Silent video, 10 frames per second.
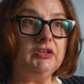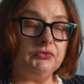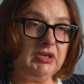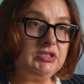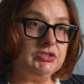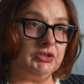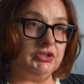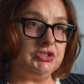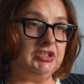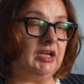In the
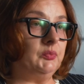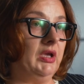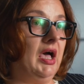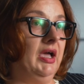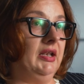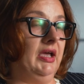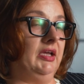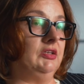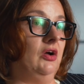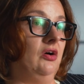research that we
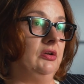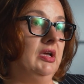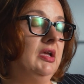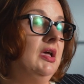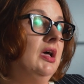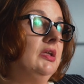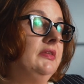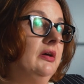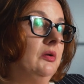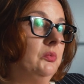highlight on
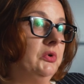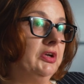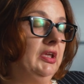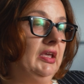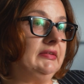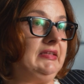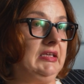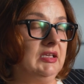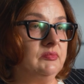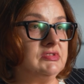the working
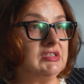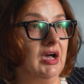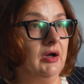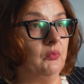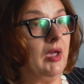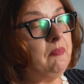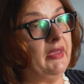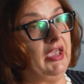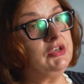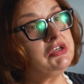team's uh,
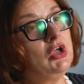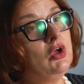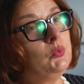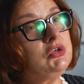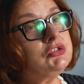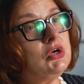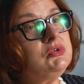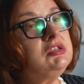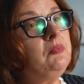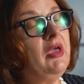webpage, we show
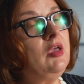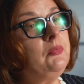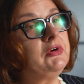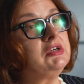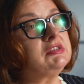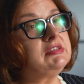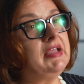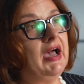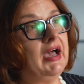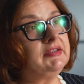some papers
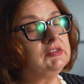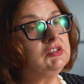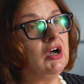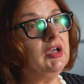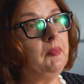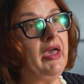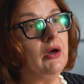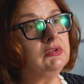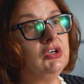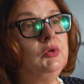that talk
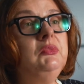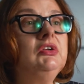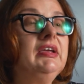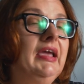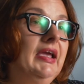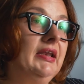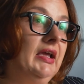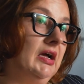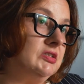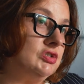about
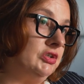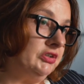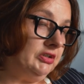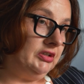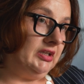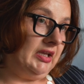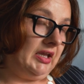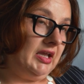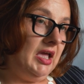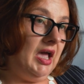communicating
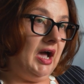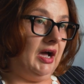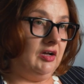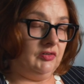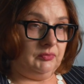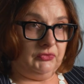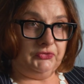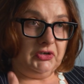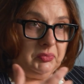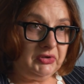uncertainty uh,
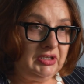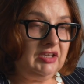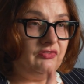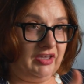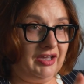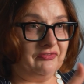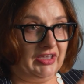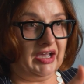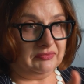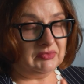verbally via,
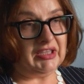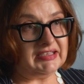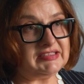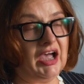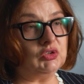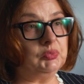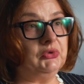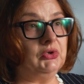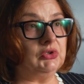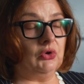via text
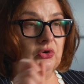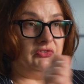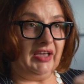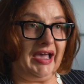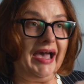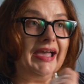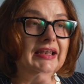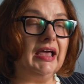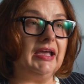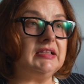output or via
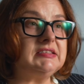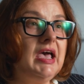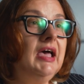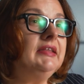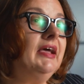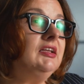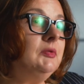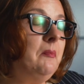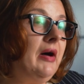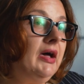highlights
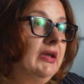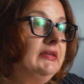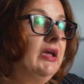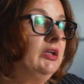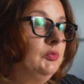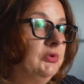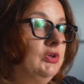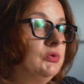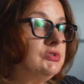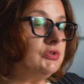that might help
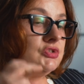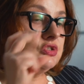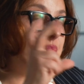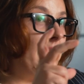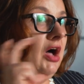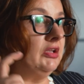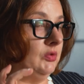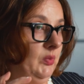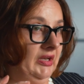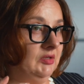users spot
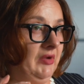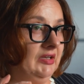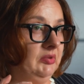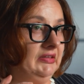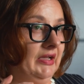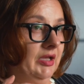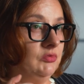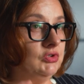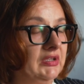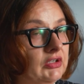when it might be time
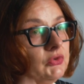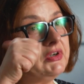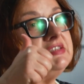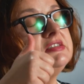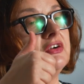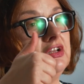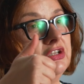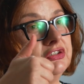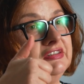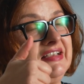to increase their
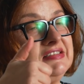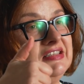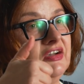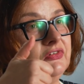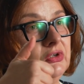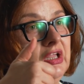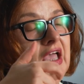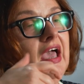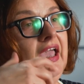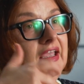alertness level
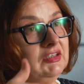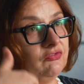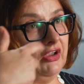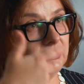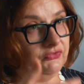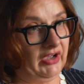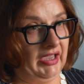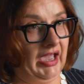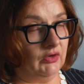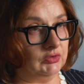and verify
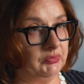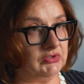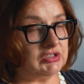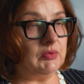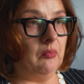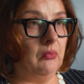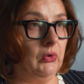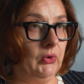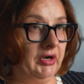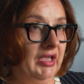outputs
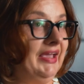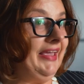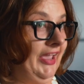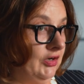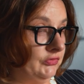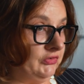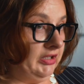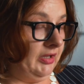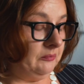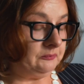more
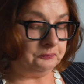carefully.